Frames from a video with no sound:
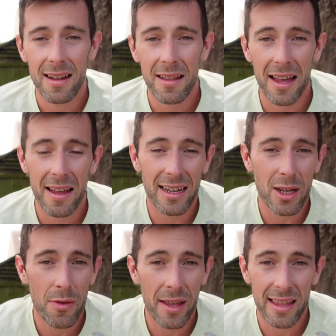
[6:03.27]
Like, I
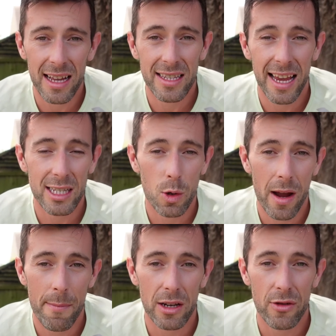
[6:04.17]
don't think that takes
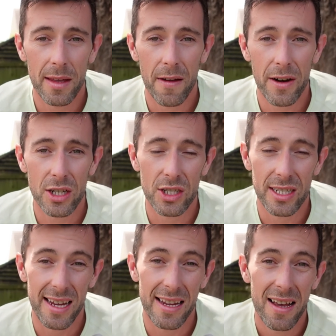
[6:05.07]
away much from the
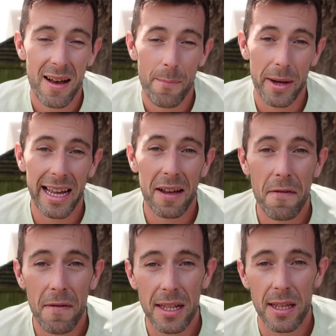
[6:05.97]
efficiency, but I had
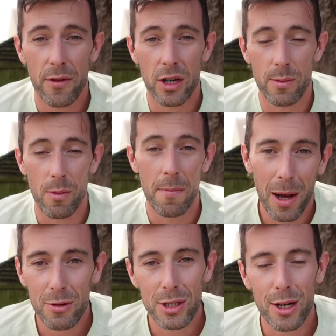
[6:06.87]
fun in the version 1,
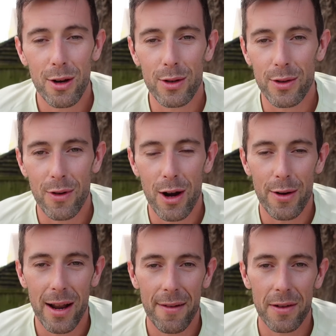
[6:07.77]
bouncing along the
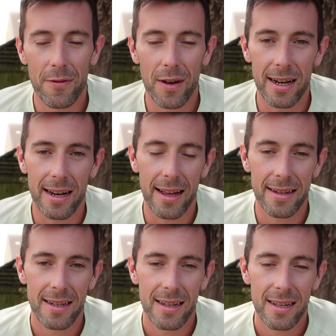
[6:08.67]
road, having fun in it,
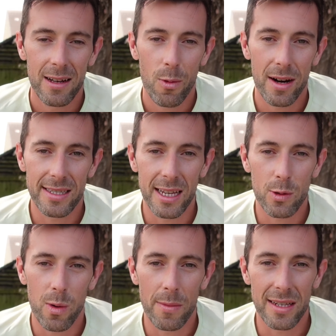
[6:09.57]
whereas this
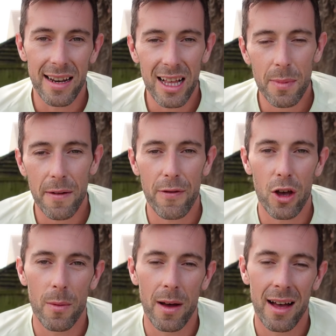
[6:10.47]
one was a little bit
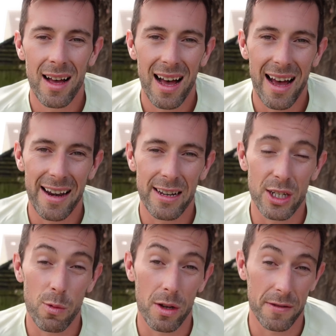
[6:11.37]
firmer and it
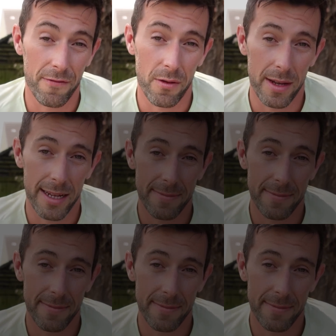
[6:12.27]
just wasn't for me.